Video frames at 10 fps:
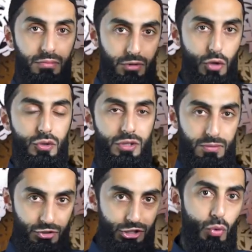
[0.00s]
those
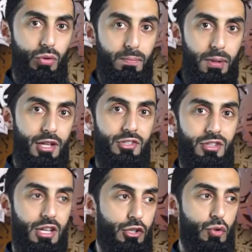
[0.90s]
stone pillars
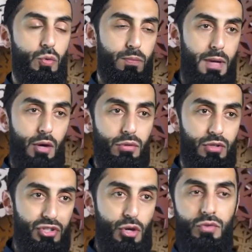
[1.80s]
that you pelt the
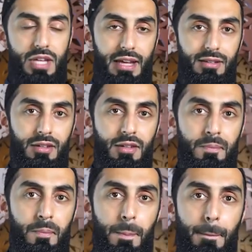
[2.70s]
stones at,
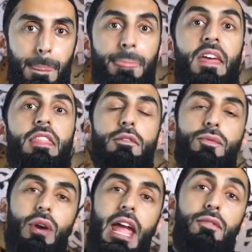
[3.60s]
then
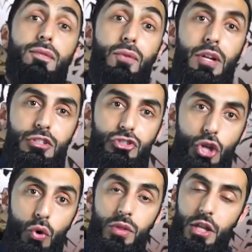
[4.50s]
for every
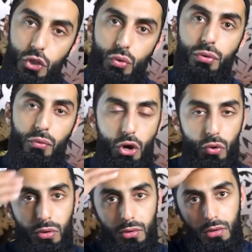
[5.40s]
stone that you
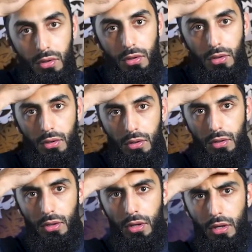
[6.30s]
throw,
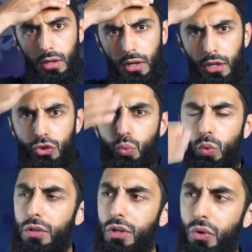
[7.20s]
it
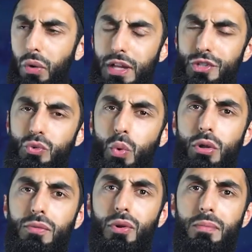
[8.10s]
will erase one
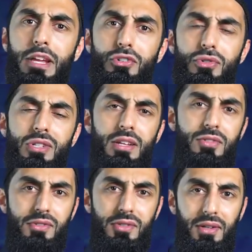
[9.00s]
of your major
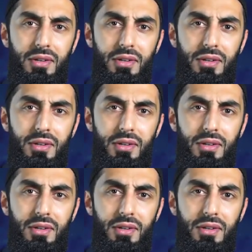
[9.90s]
sins.